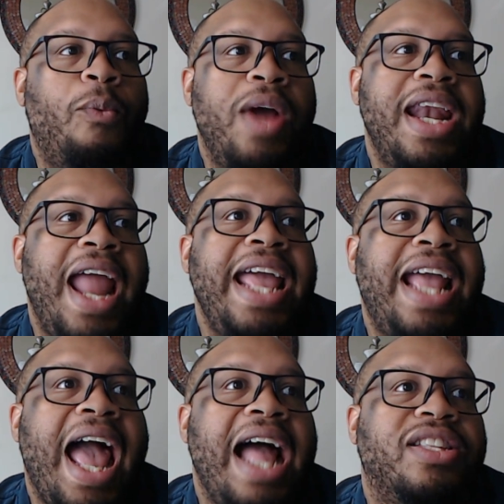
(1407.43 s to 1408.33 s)
When they
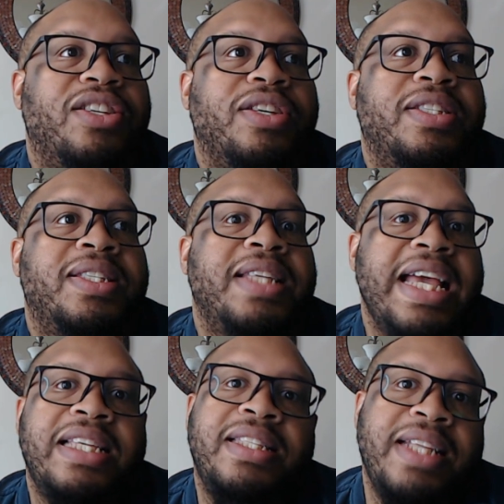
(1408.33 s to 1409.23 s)
got to
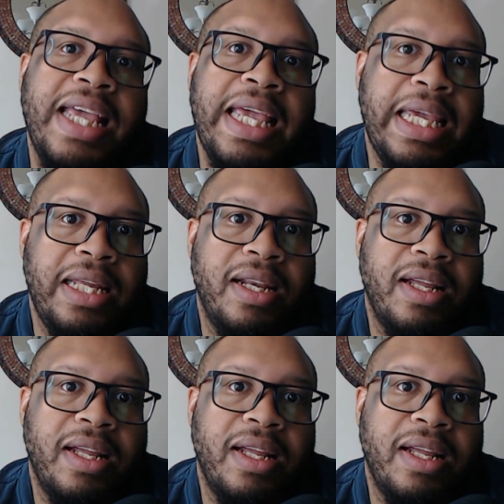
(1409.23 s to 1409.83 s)
16,